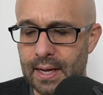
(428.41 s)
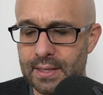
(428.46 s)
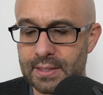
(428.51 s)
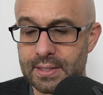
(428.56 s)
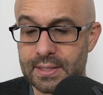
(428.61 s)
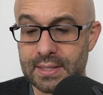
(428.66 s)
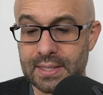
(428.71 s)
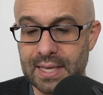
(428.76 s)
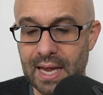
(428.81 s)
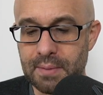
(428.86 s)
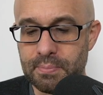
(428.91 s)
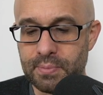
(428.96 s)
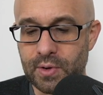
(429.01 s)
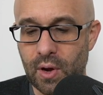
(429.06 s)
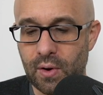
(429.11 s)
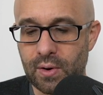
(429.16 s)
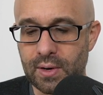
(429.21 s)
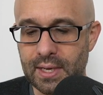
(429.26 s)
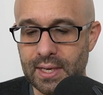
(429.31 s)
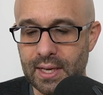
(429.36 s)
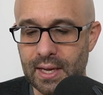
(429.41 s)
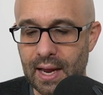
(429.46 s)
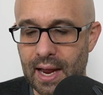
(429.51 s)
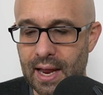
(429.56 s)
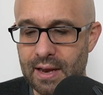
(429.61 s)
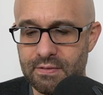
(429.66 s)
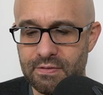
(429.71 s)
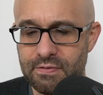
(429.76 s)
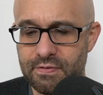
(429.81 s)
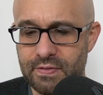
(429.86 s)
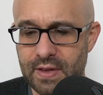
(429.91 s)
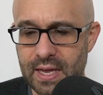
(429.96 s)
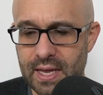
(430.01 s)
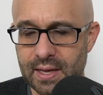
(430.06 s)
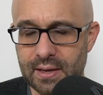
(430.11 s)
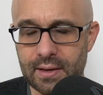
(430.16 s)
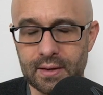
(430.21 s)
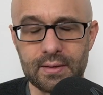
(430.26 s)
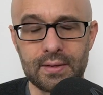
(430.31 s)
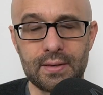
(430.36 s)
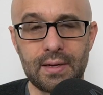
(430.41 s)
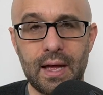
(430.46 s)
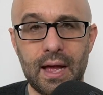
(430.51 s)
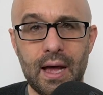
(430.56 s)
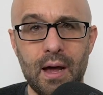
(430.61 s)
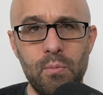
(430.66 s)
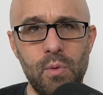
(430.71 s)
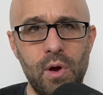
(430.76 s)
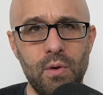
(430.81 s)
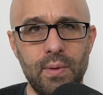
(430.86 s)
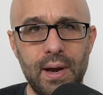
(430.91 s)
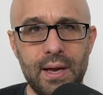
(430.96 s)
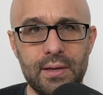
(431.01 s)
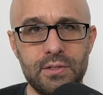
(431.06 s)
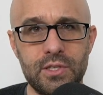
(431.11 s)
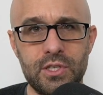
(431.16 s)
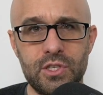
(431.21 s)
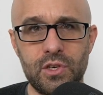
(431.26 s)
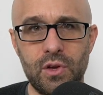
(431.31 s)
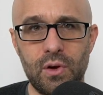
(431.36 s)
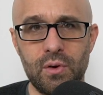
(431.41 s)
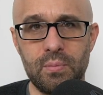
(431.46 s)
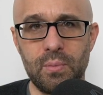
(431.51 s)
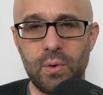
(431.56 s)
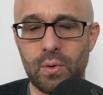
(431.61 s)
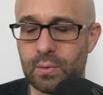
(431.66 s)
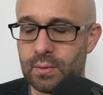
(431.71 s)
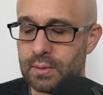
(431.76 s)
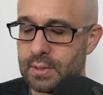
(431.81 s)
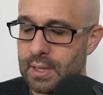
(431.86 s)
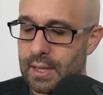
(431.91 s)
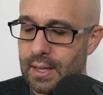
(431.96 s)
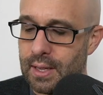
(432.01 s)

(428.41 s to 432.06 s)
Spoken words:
scapegoating and fear around Snowball.